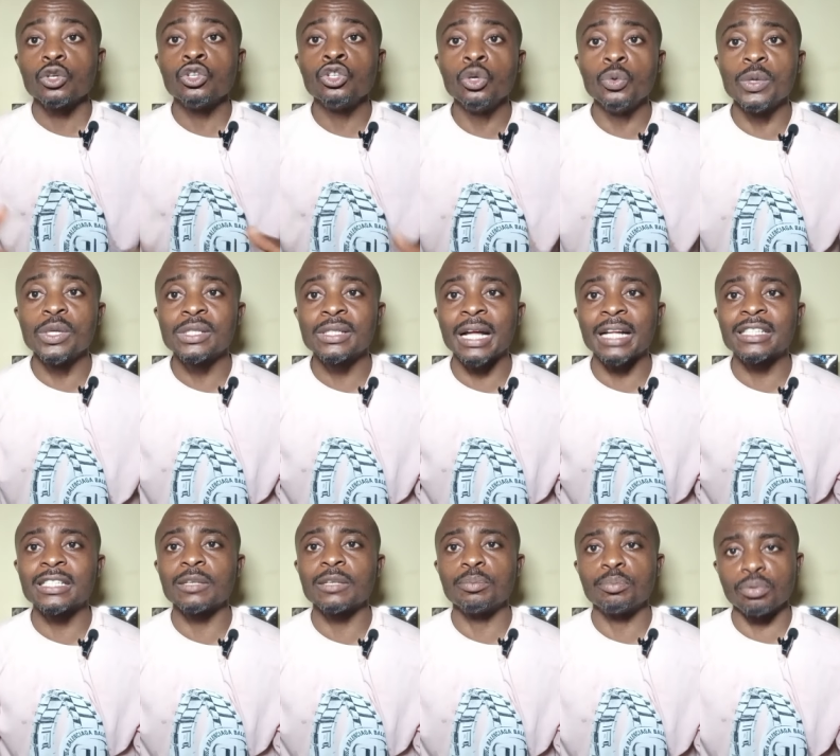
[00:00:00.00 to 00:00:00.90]
you will
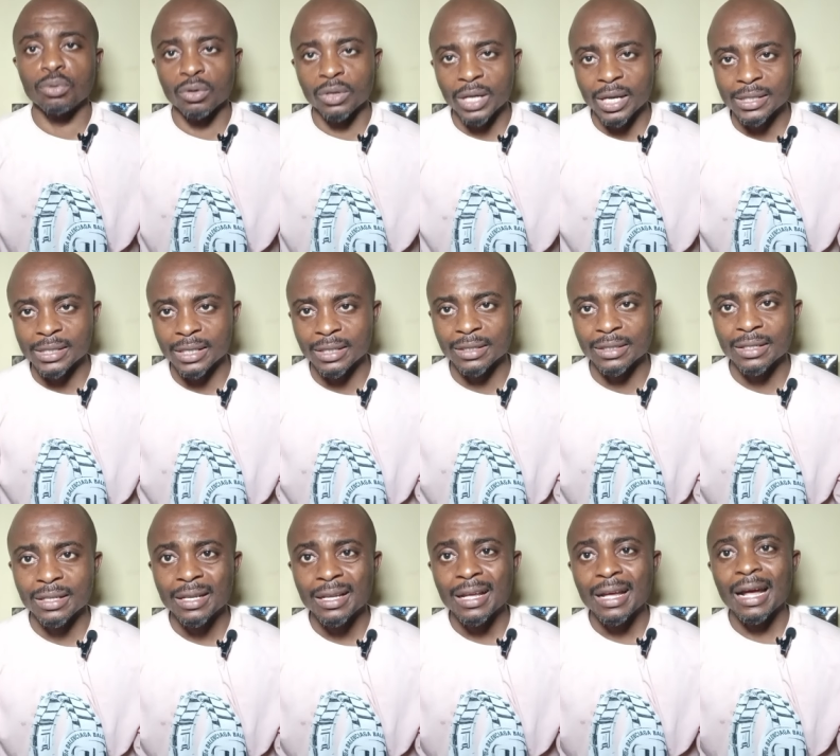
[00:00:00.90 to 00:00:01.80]
start progressing
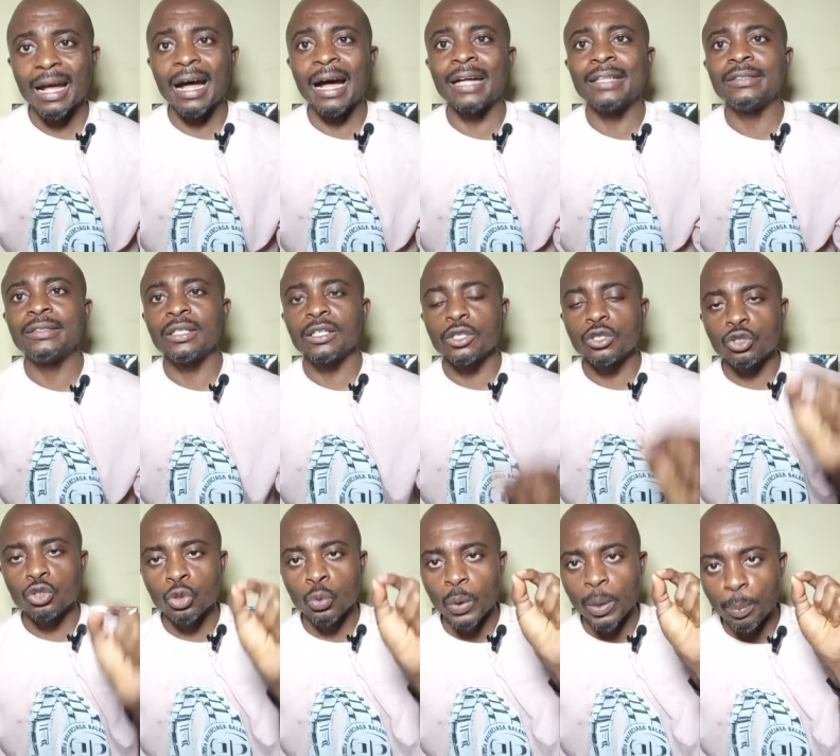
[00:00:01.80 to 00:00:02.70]
and
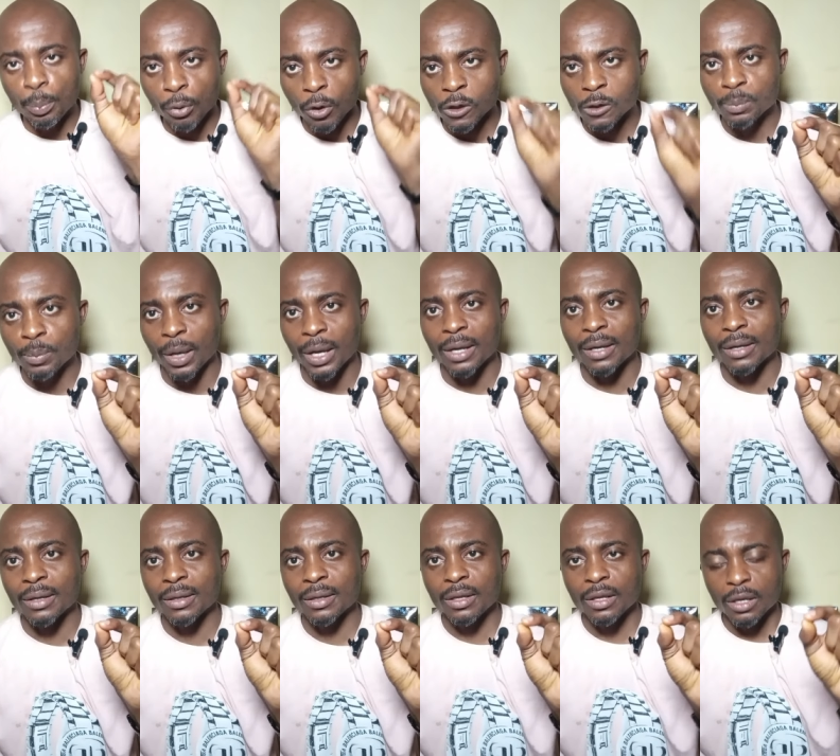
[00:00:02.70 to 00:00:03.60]
you will prosper
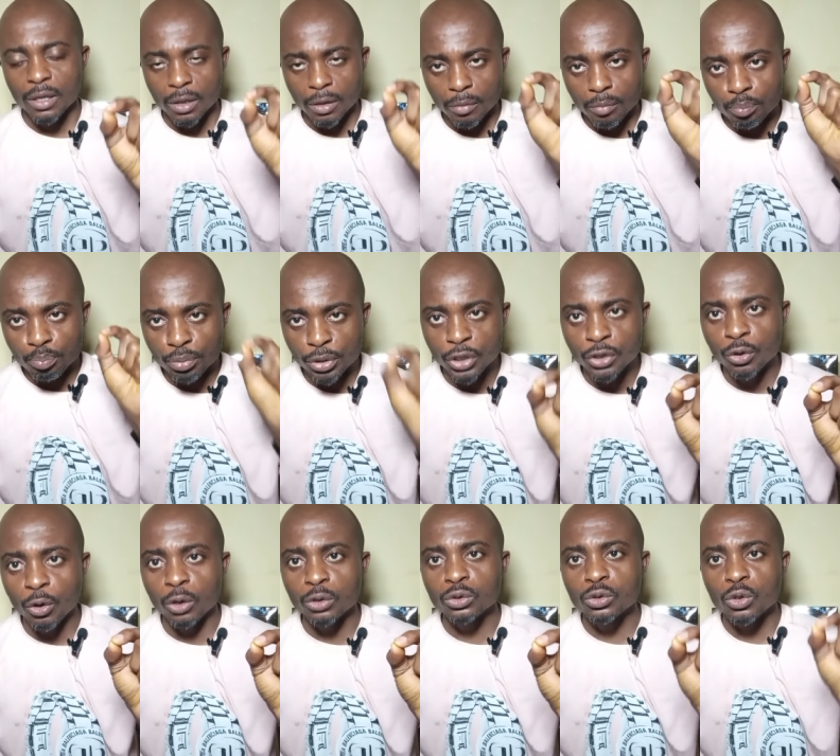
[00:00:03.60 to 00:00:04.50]

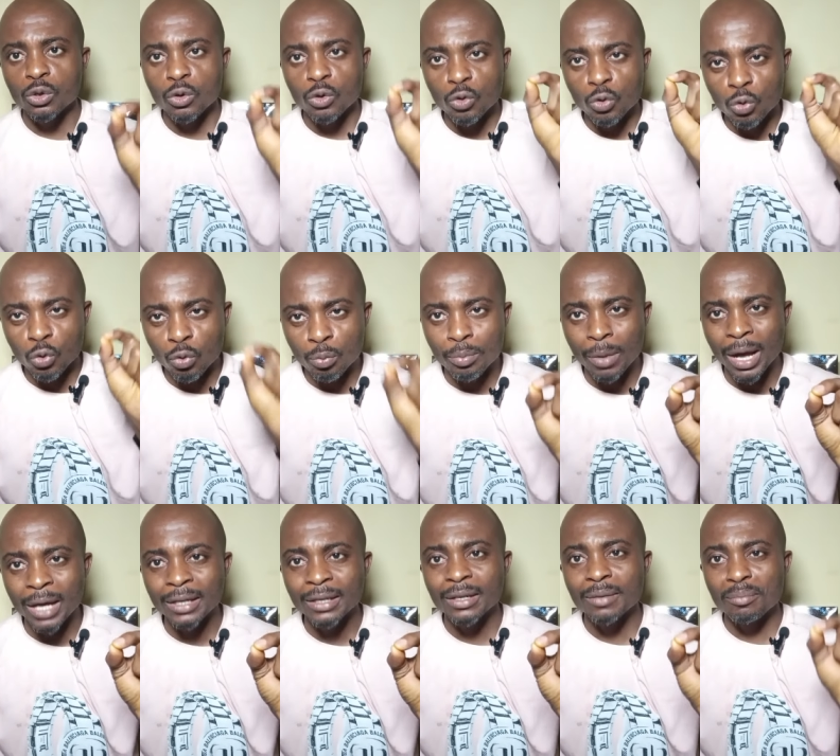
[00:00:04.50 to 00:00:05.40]
beyond
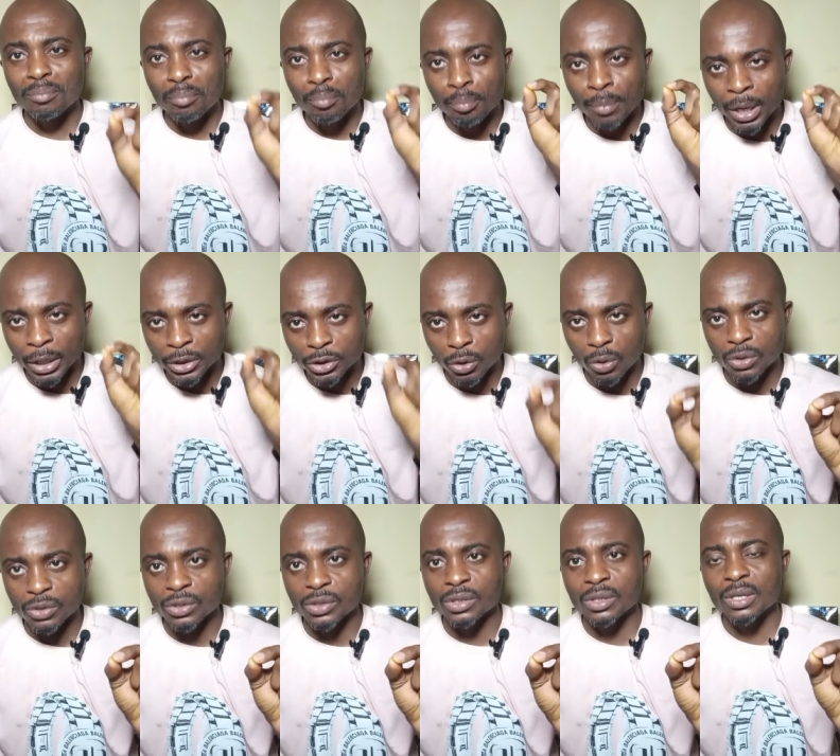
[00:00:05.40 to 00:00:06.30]
human
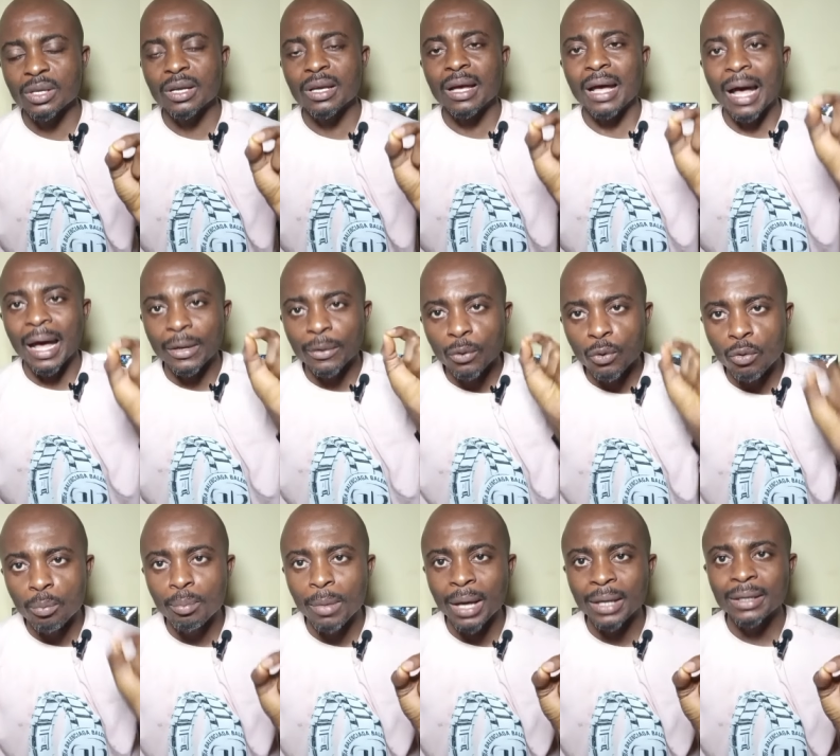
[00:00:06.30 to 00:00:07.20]
measures and
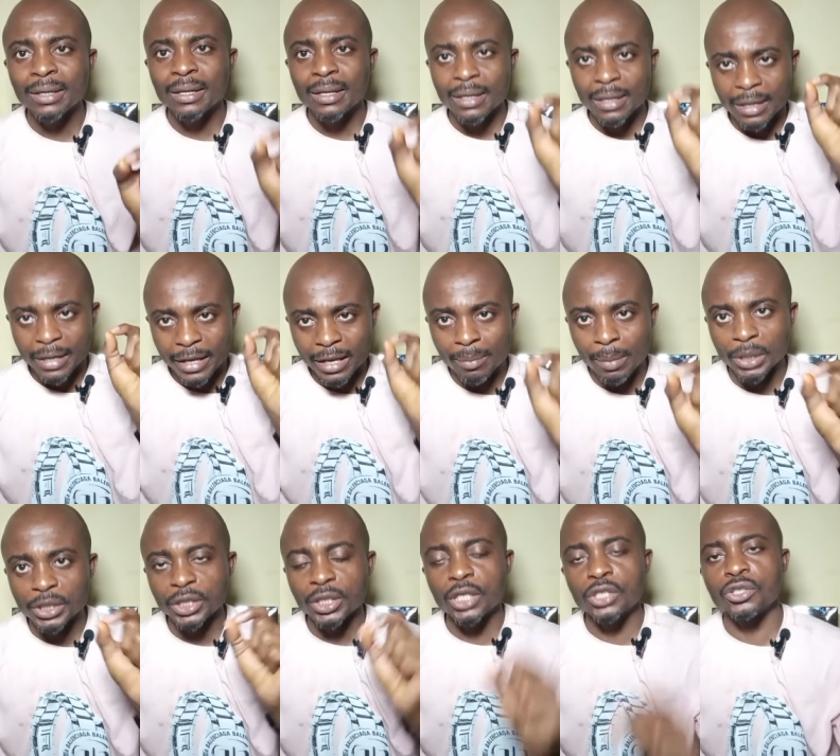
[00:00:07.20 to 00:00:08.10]
human
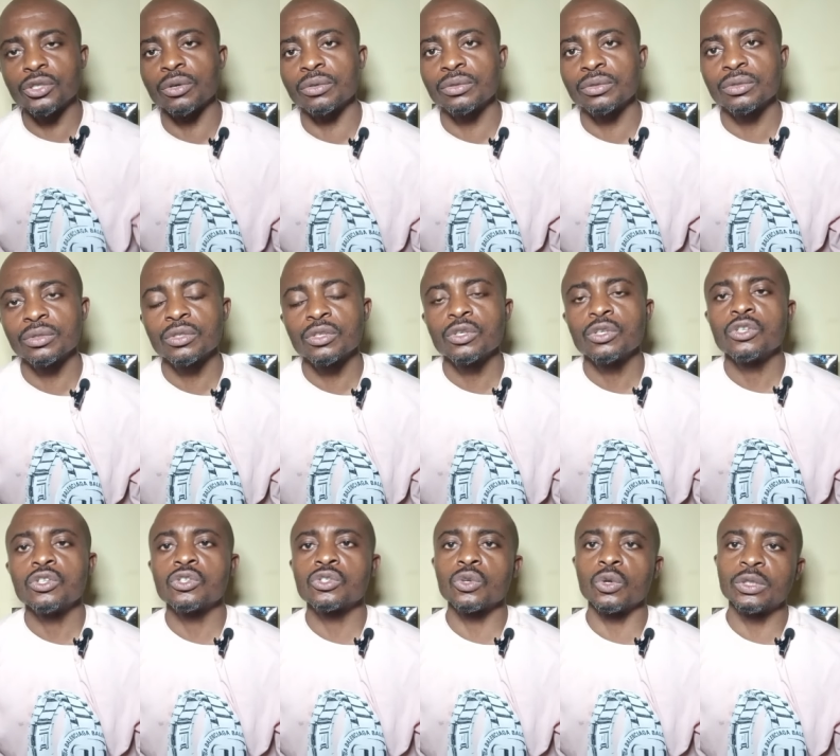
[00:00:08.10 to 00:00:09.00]
imagination
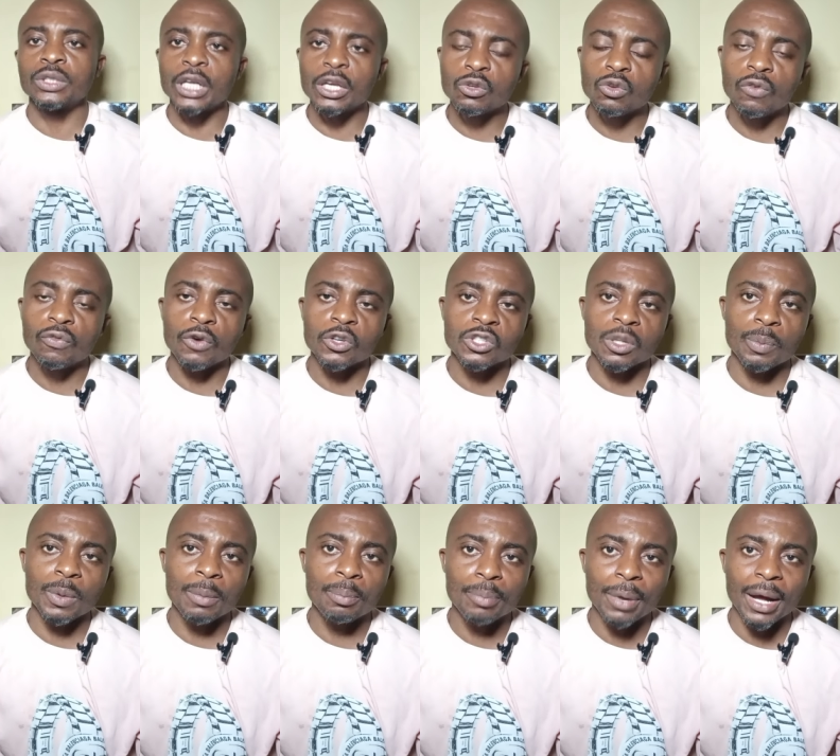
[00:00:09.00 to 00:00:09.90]
so thank you for
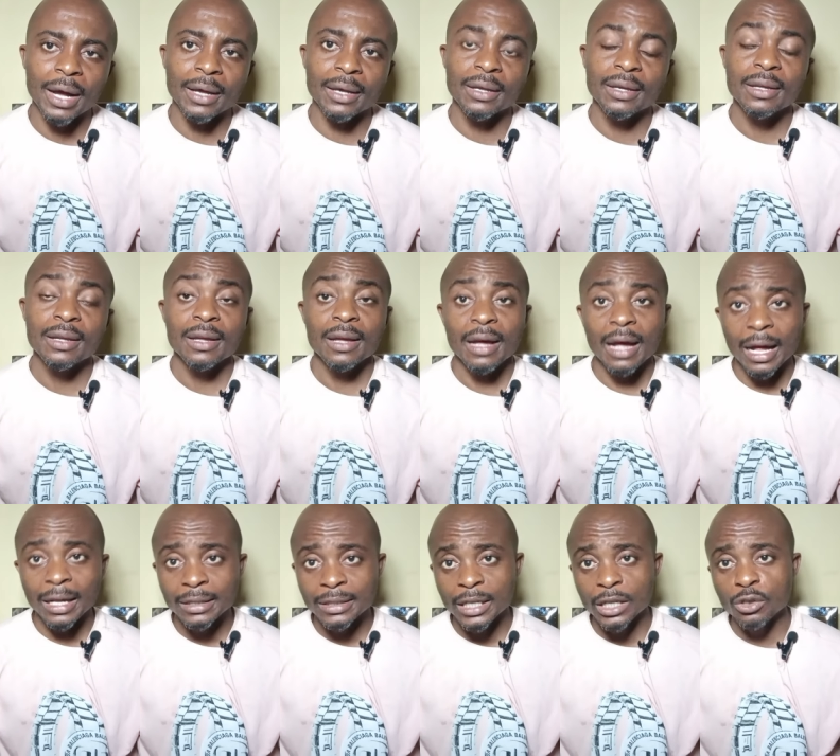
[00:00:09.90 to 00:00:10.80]
stopping by
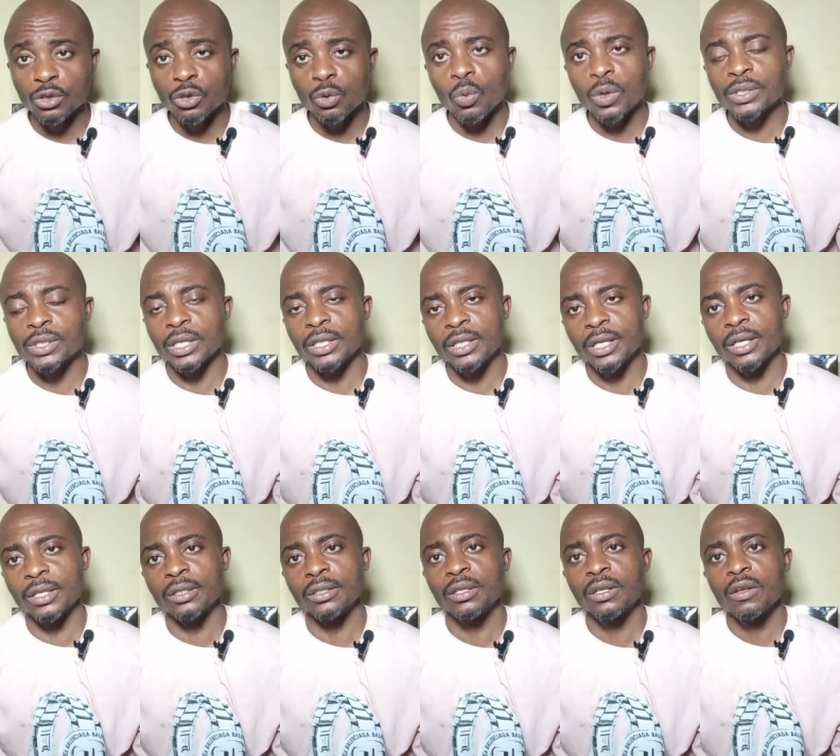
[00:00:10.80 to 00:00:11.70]
and thank you once
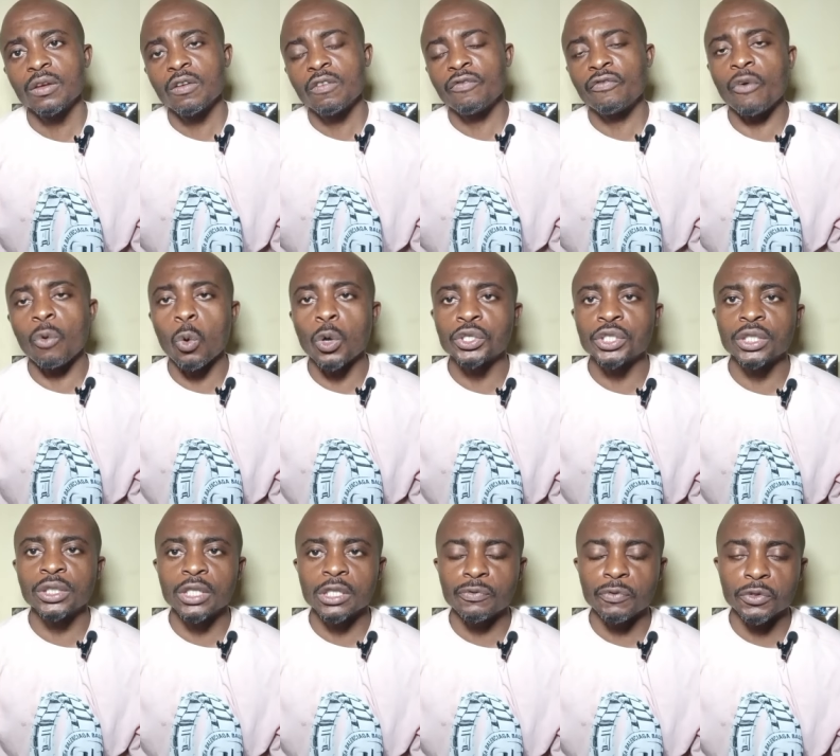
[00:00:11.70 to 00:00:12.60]
again for
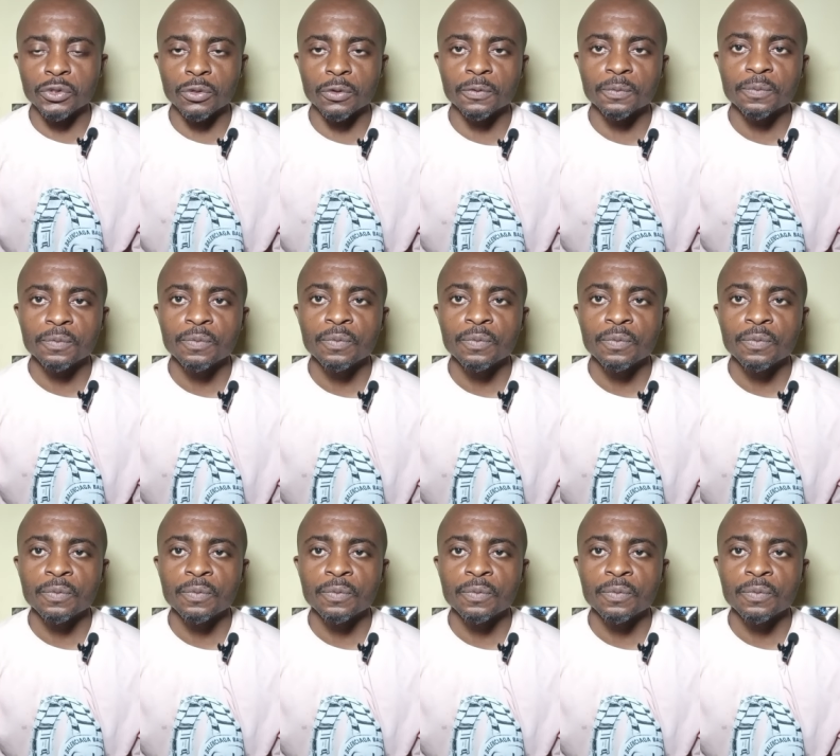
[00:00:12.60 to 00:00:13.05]
watching this video.